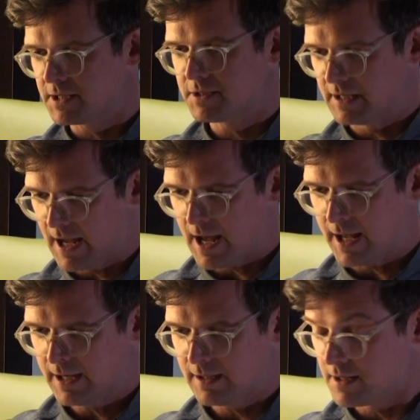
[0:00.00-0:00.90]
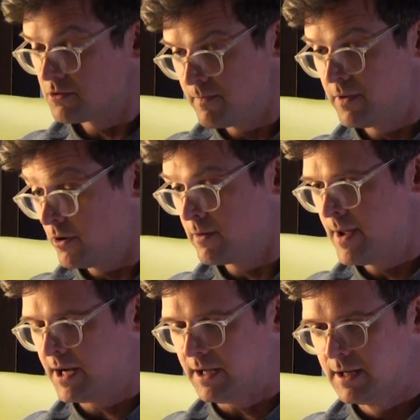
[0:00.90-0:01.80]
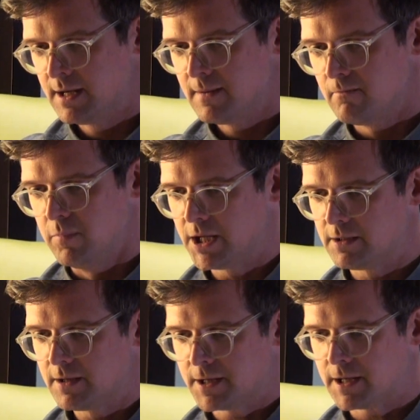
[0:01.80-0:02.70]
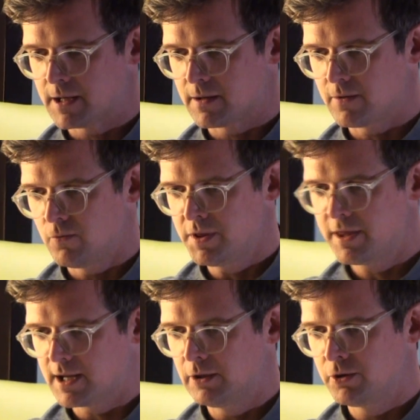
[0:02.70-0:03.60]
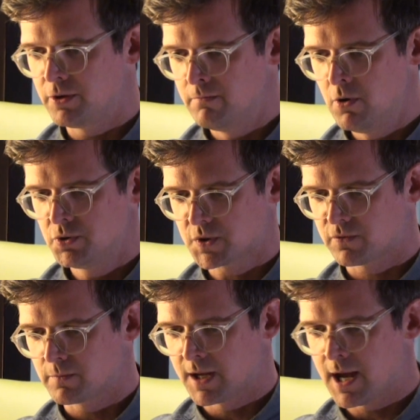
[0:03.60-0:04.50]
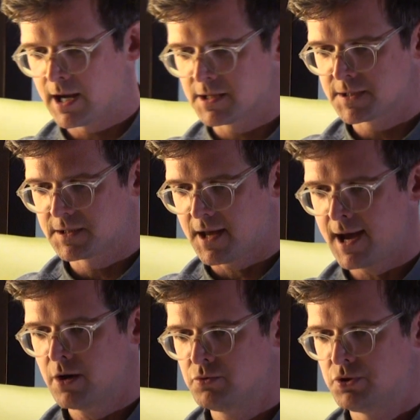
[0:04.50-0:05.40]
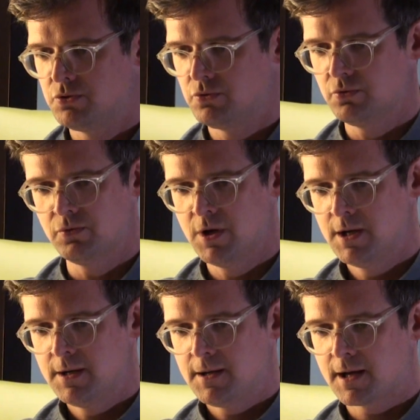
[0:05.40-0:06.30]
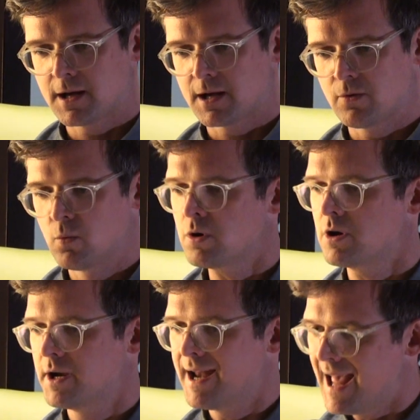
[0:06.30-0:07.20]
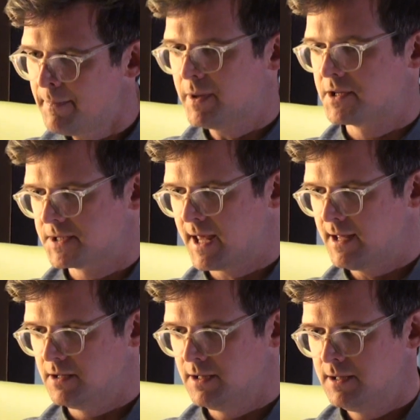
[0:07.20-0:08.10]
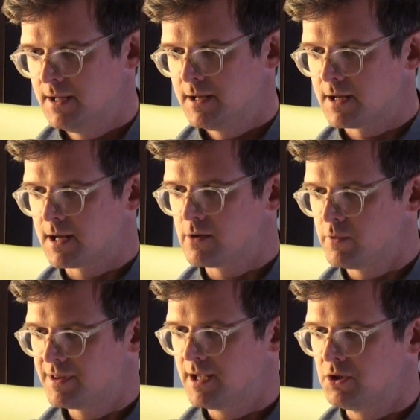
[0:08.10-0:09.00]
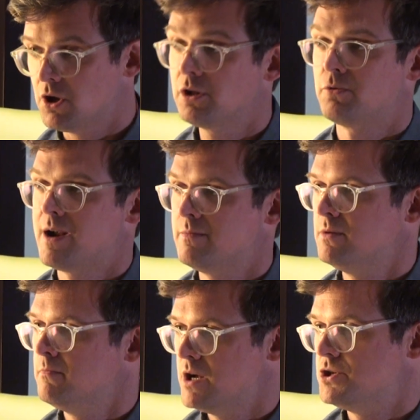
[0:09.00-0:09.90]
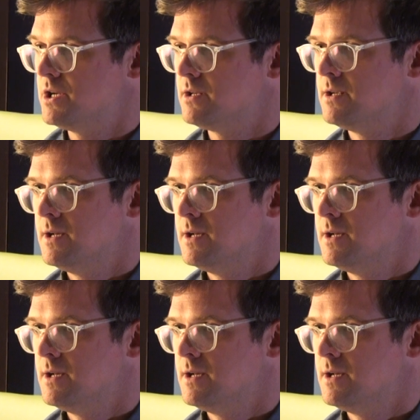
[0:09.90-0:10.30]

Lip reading: debt to Guy, and there are many, but one thing I learned the most from Guy is how to work on an epic scale with a Dollarama budget.